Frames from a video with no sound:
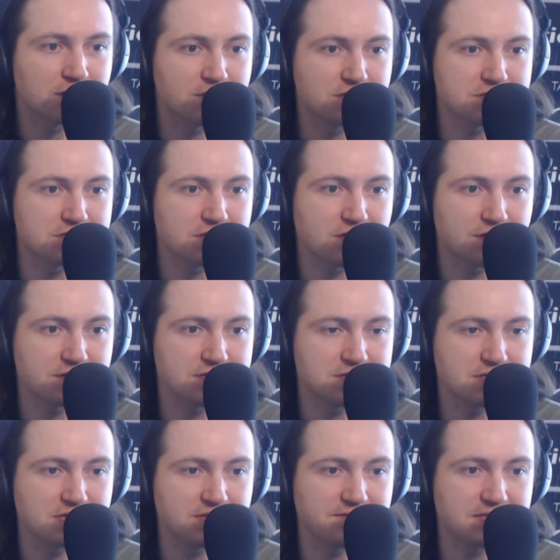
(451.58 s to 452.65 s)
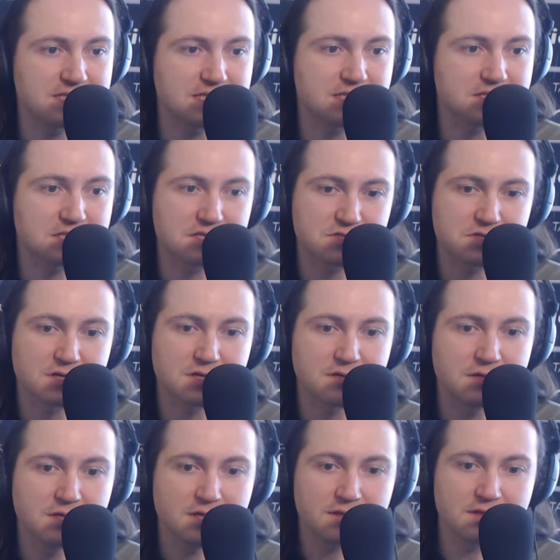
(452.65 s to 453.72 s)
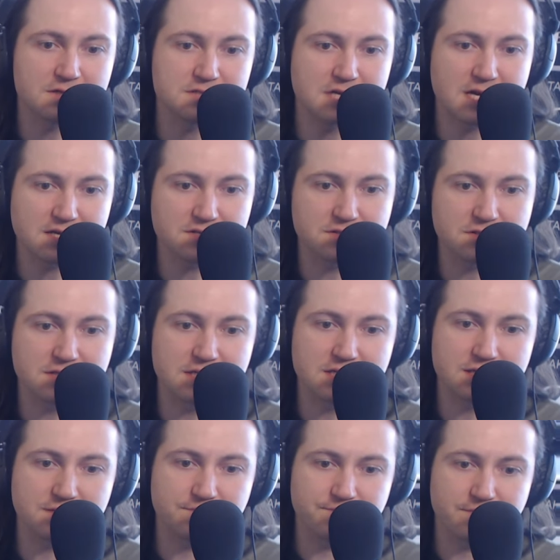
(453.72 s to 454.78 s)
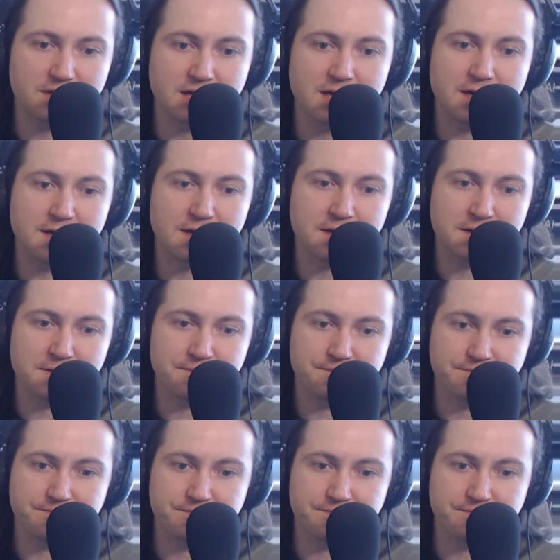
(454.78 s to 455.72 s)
on this DVD edition, there's actually a